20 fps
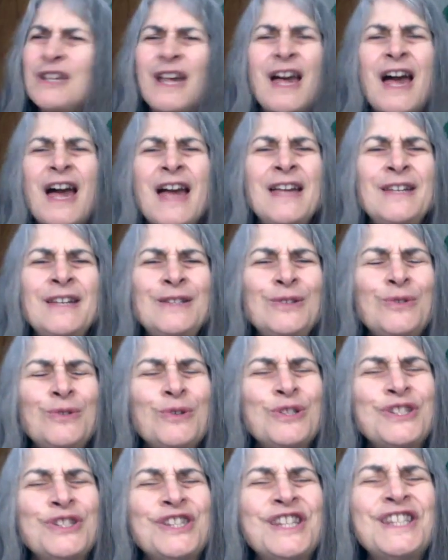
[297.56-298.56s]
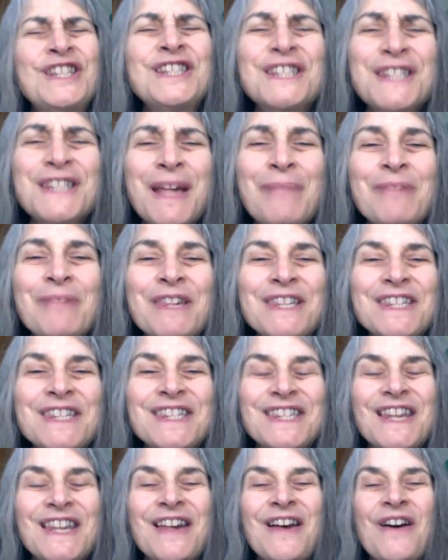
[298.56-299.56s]
I endorse these summits
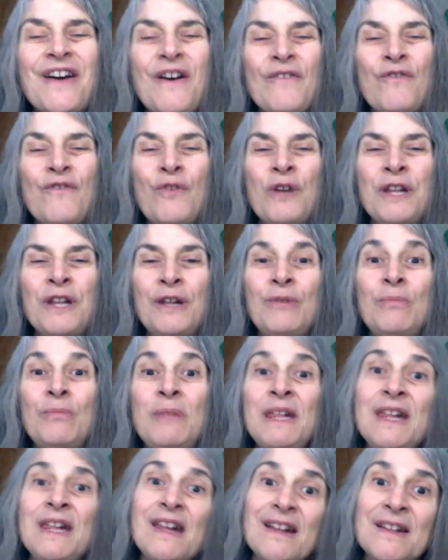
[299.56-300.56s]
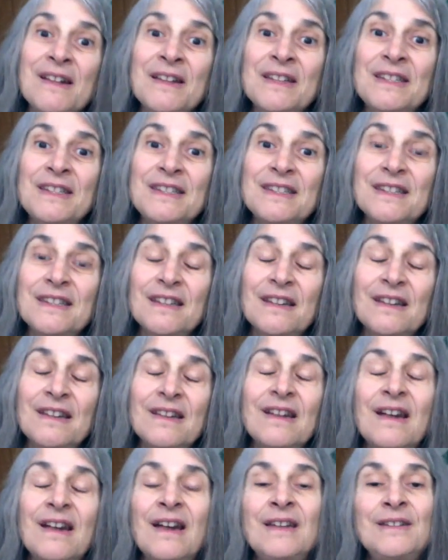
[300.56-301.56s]
for you because
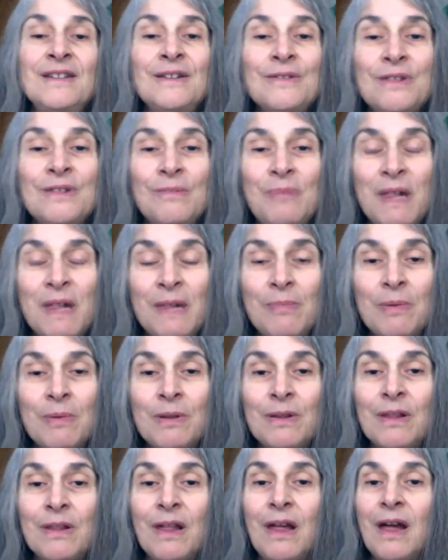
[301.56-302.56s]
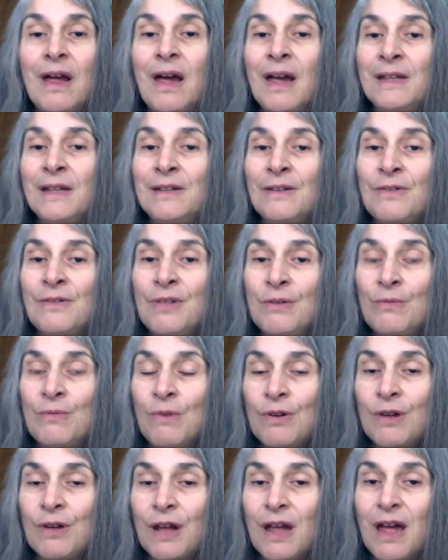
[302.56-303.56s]
I know the people, I know the
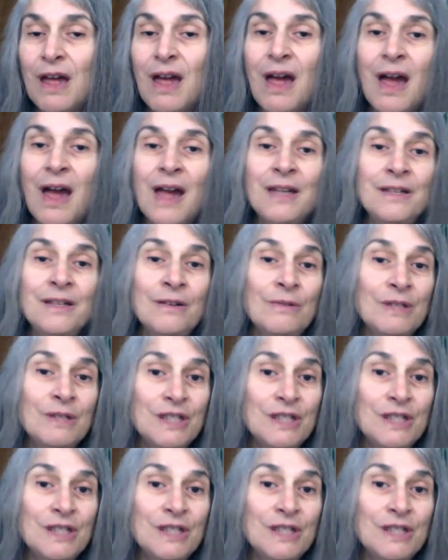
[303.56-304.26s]
work, I know it's